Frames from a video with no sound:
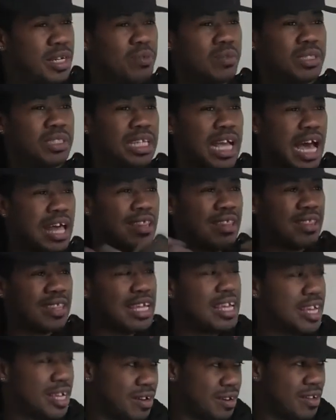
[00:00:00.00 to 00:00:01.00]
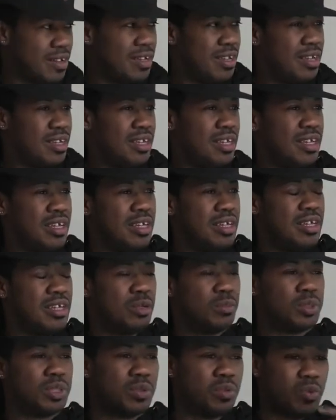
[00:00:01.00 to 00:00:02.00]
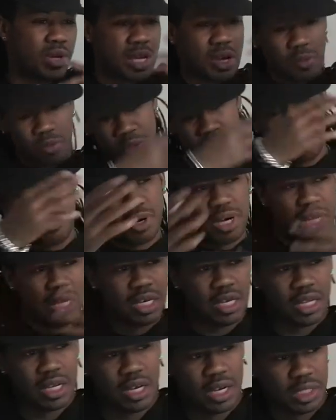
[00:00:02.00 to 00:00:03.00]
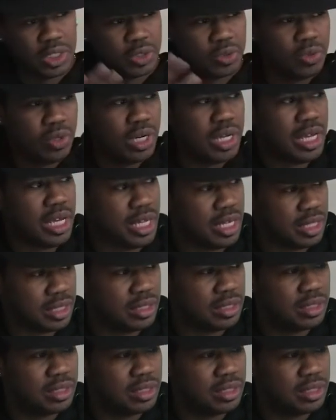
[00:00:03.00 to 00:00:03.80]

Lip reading: It was not there, you know what I'm saying? We helped to bring it and usher it in.